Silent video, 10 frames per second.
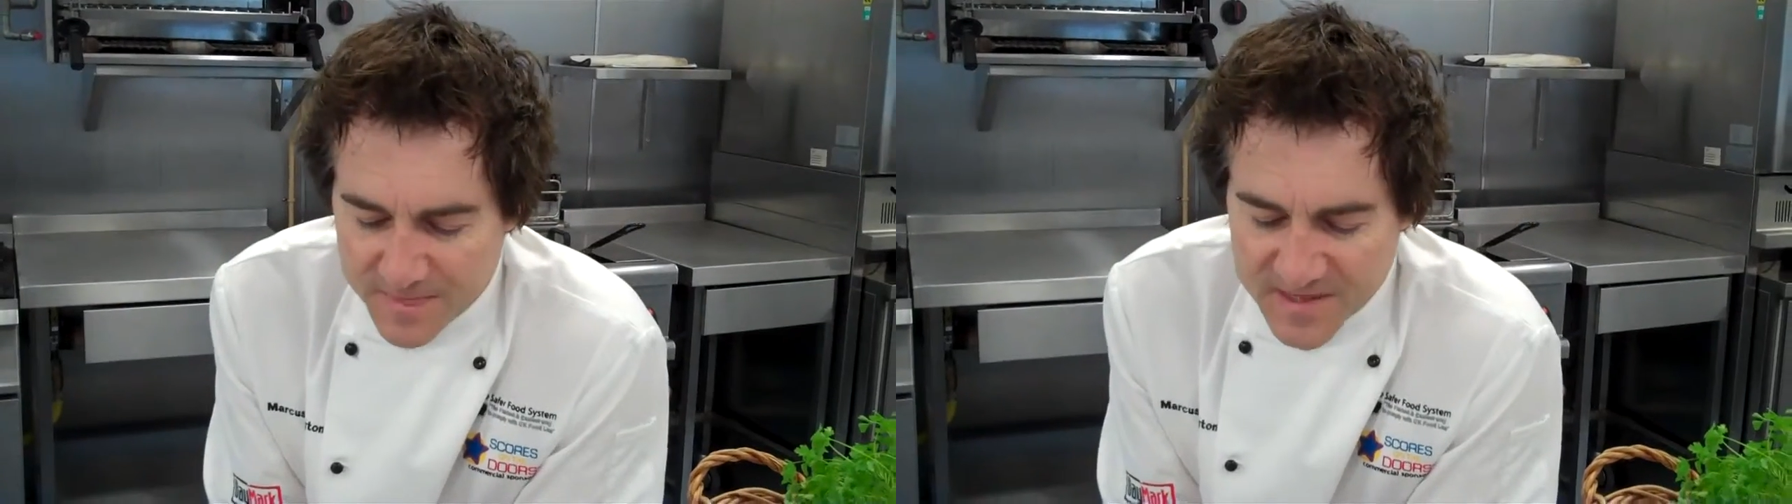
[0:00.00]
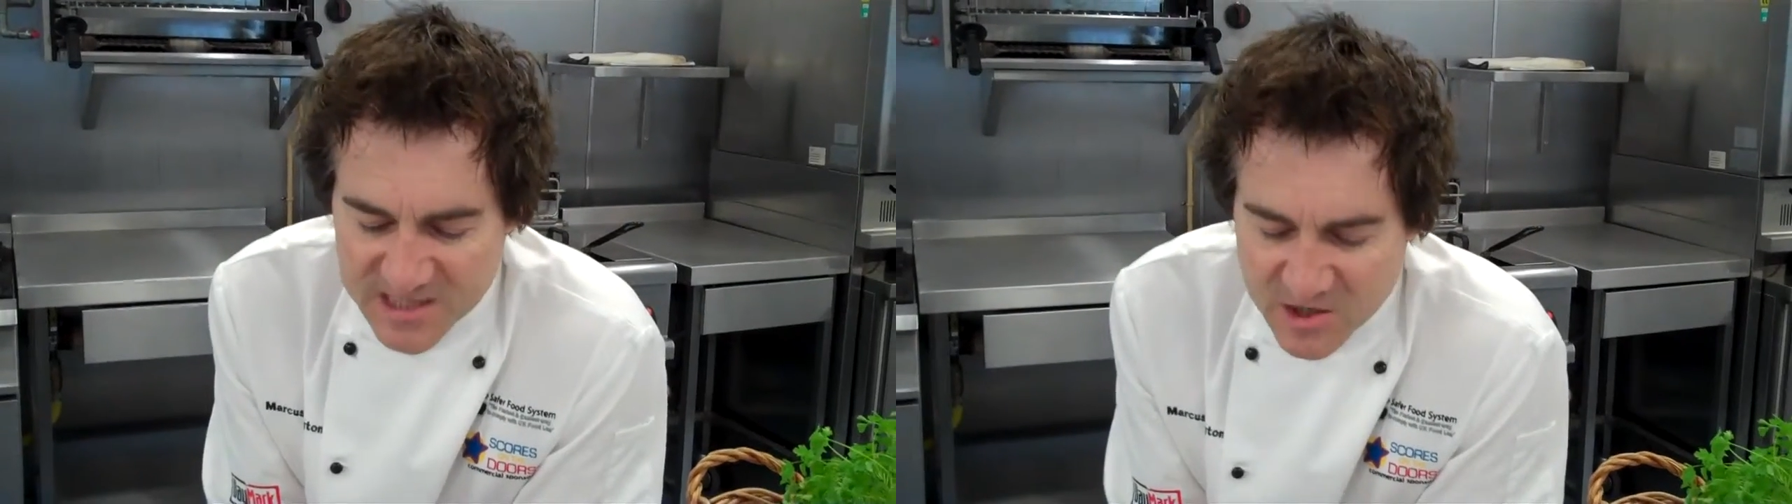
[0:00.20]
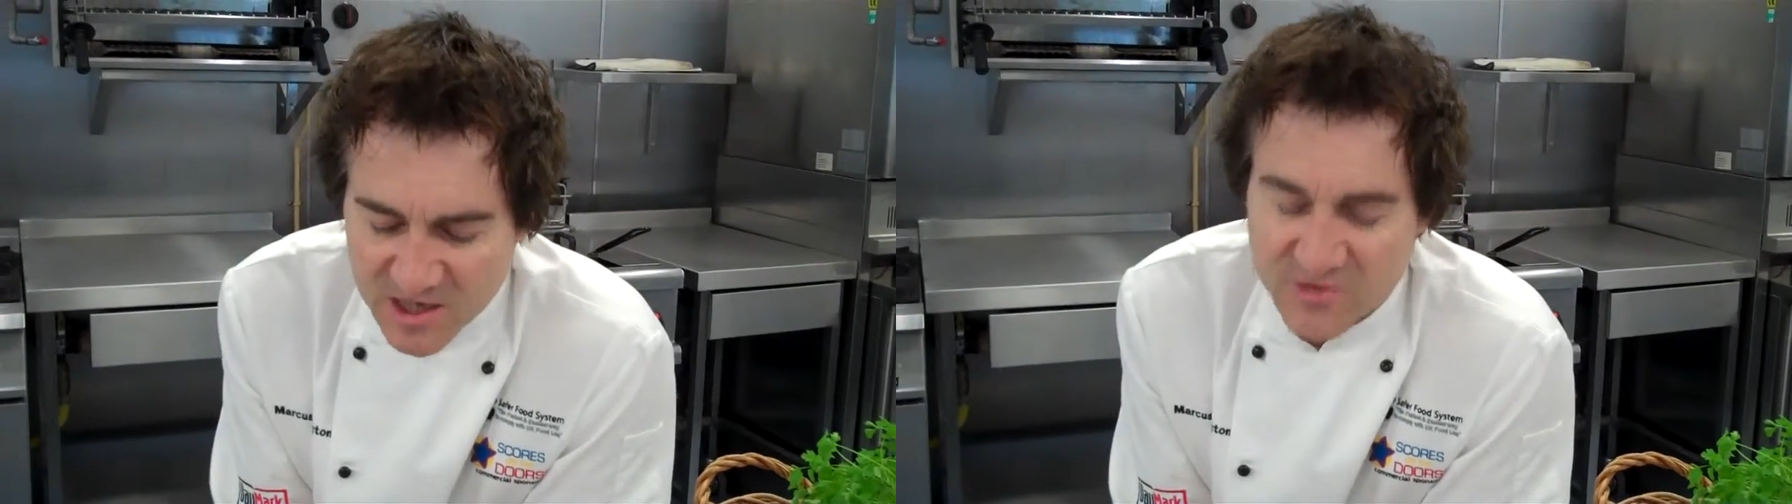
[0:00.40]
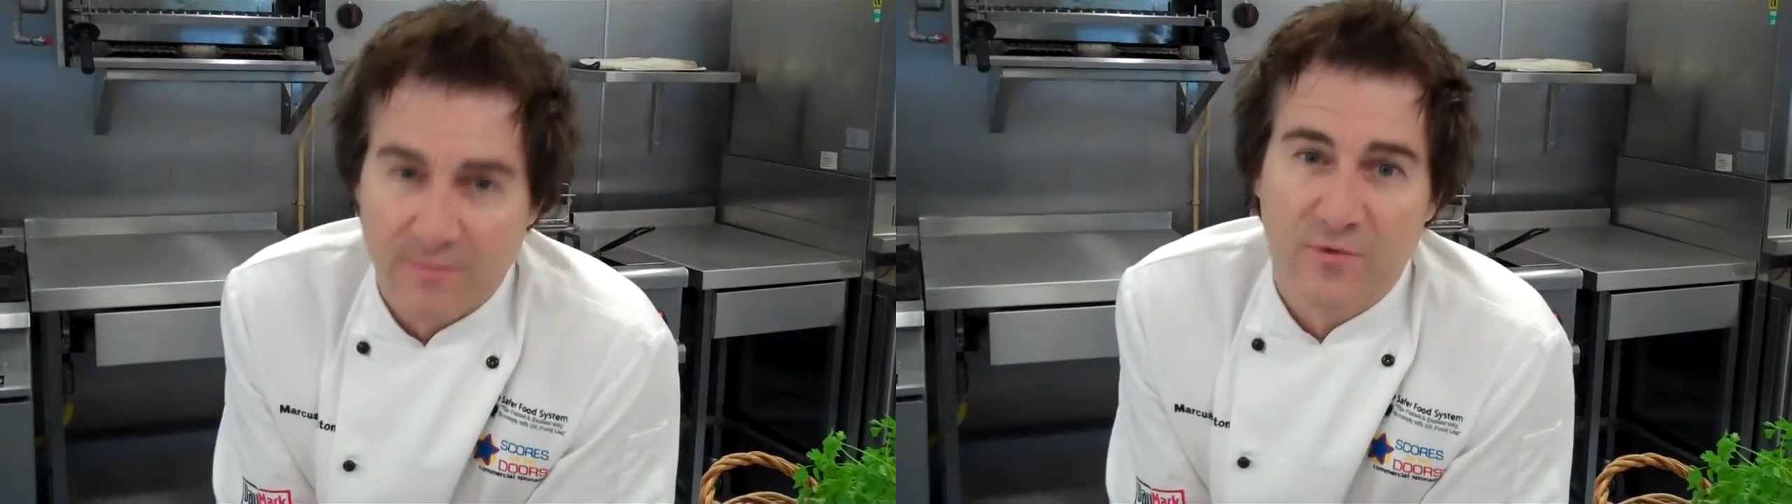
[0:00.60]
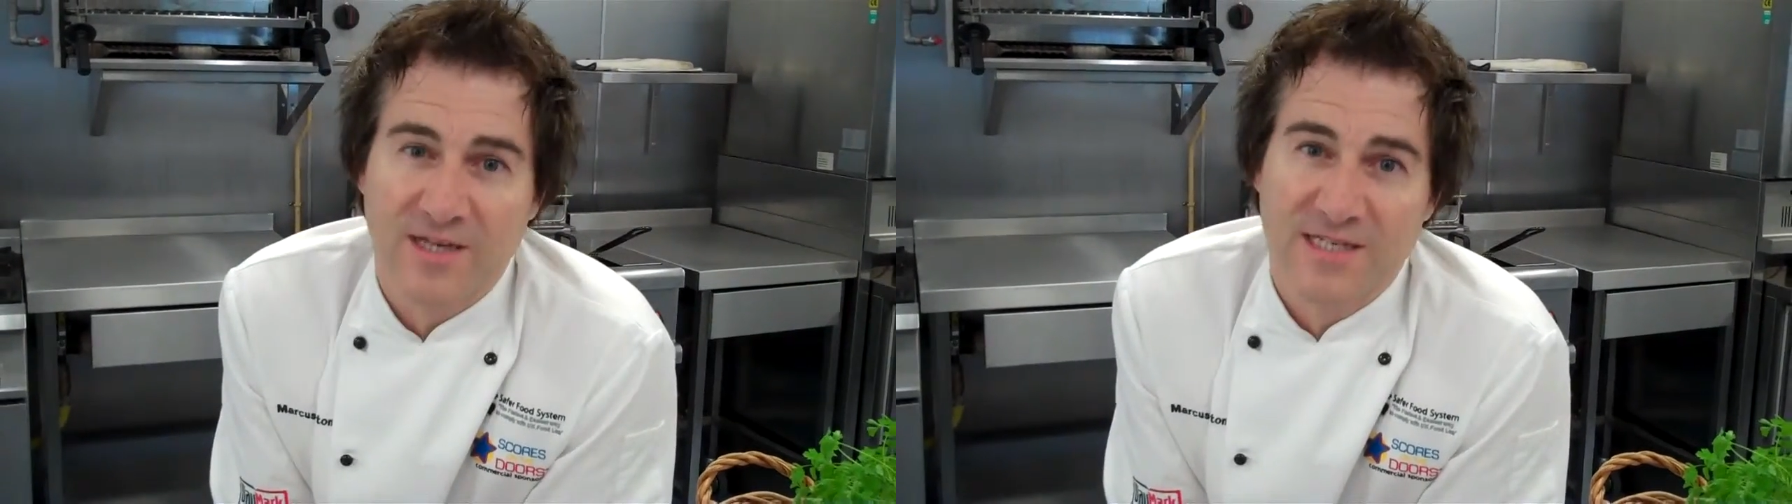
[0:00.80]
these guys are
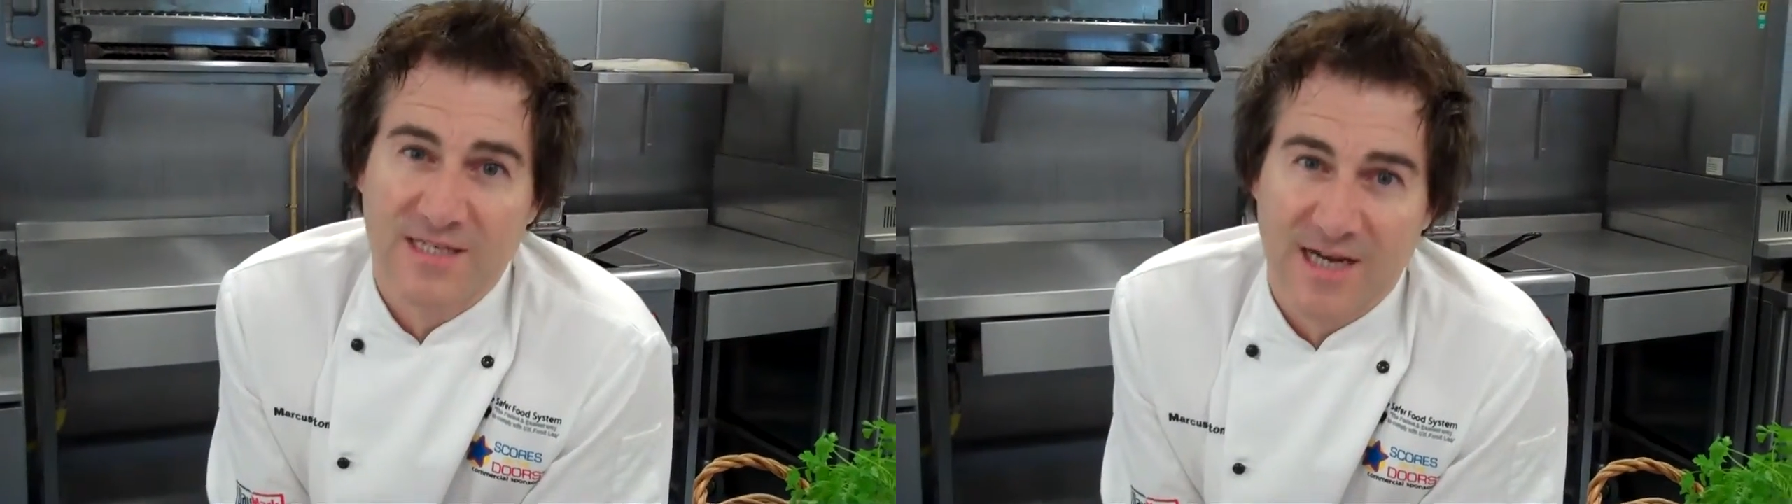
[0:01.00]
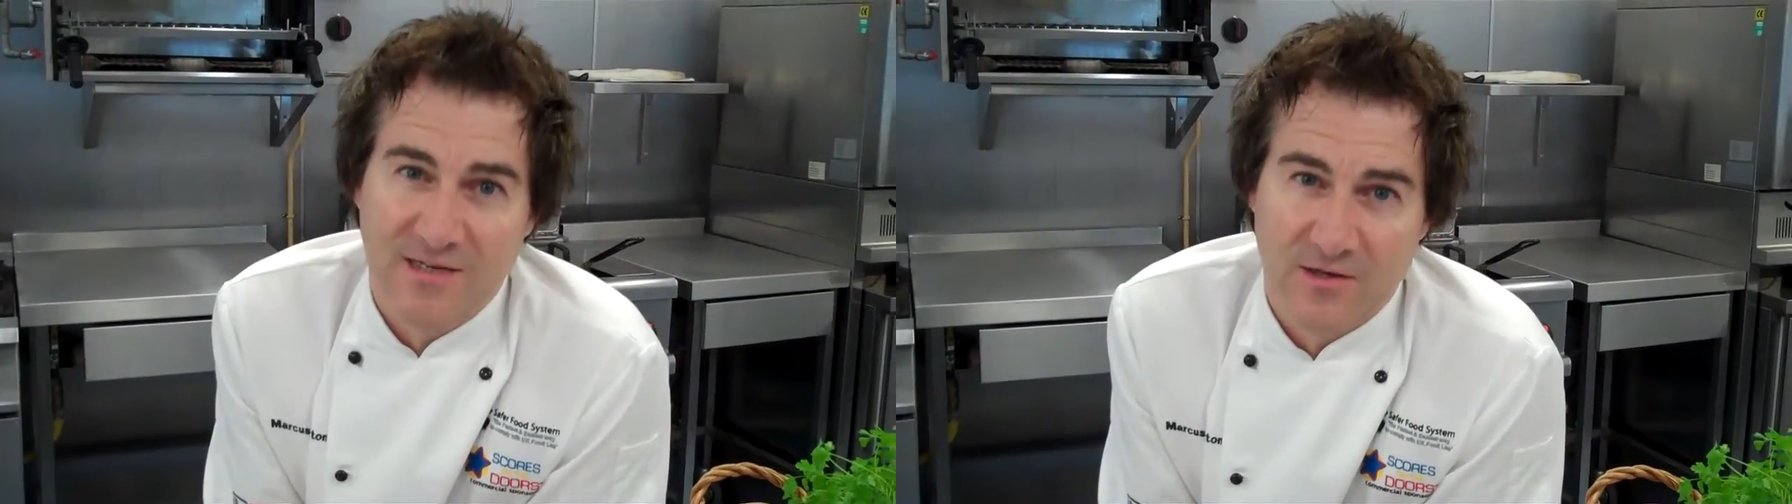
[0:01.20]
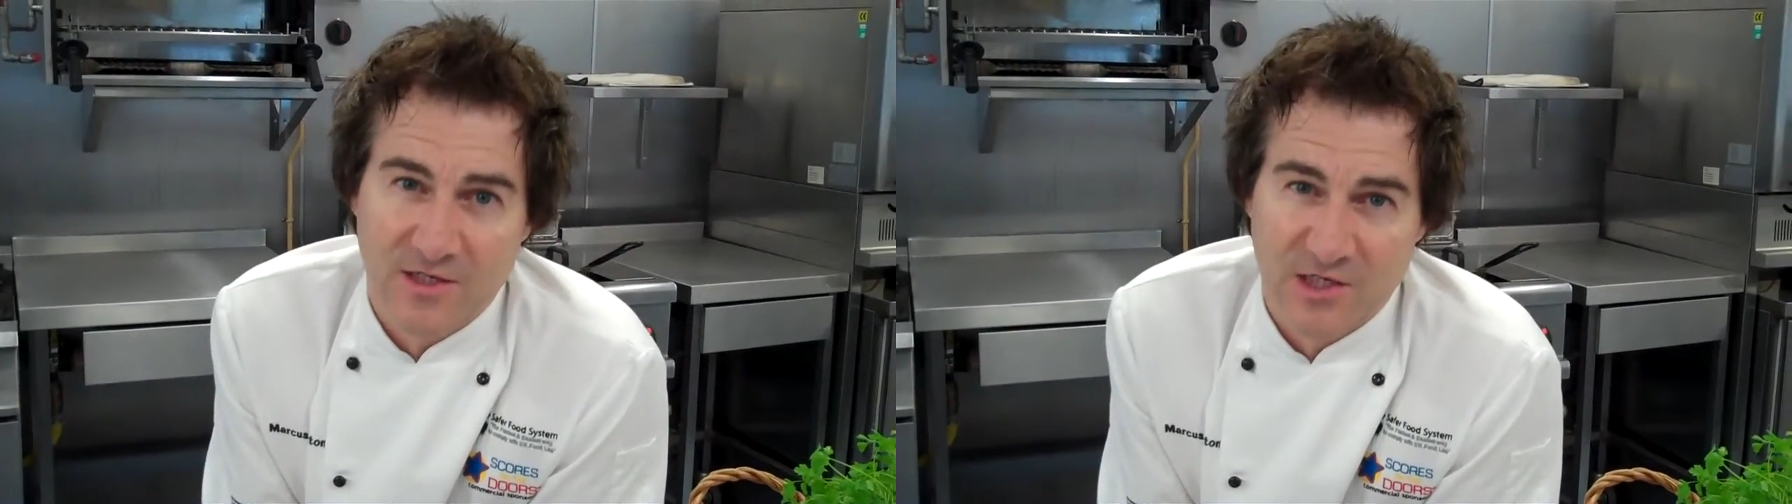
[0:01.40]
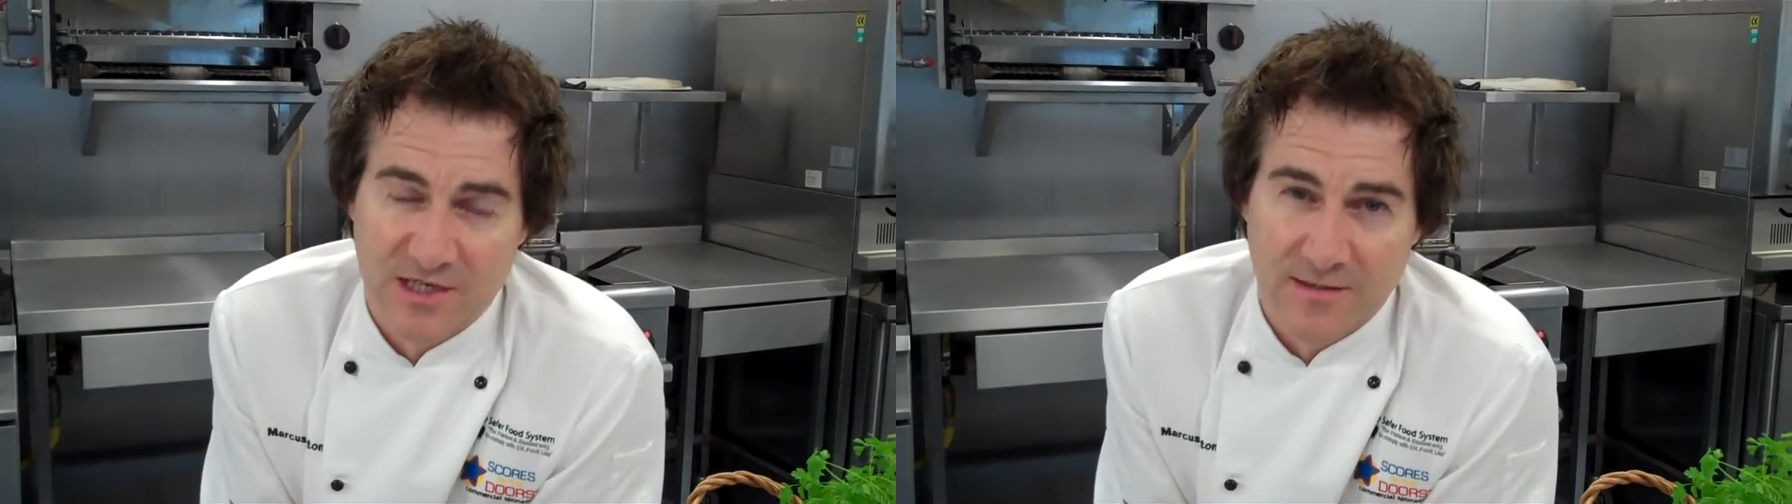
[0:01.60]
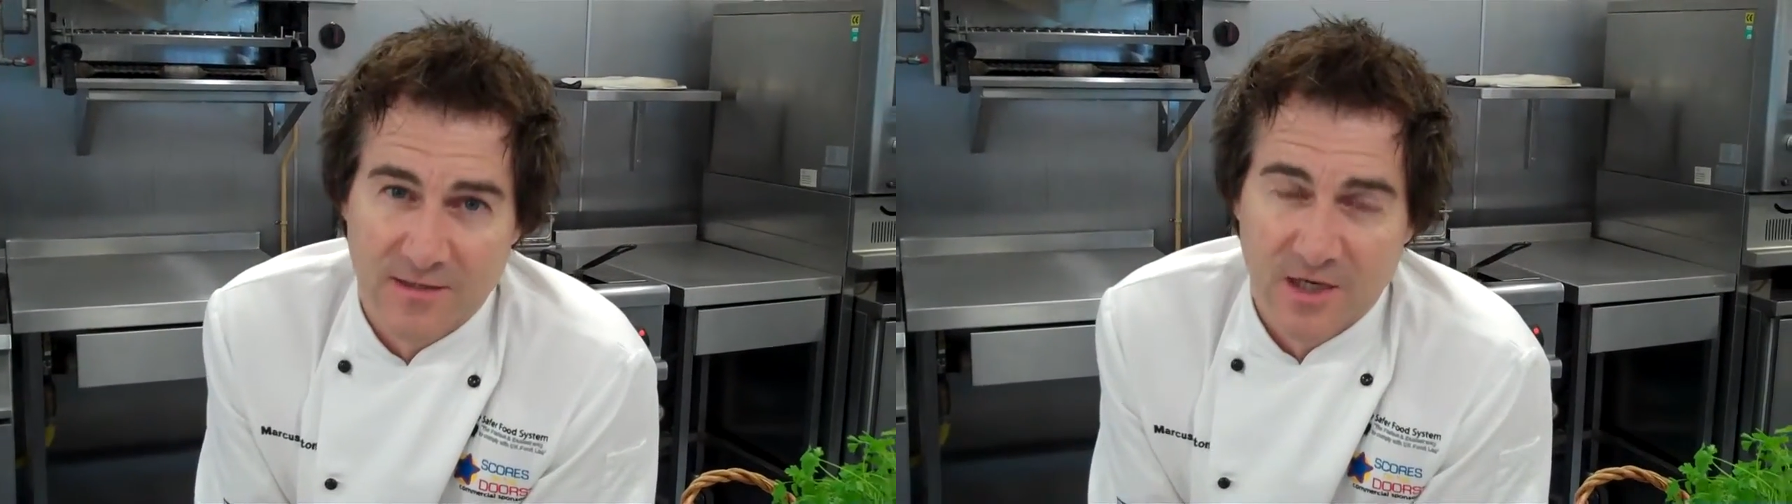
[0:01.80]
embracing technology,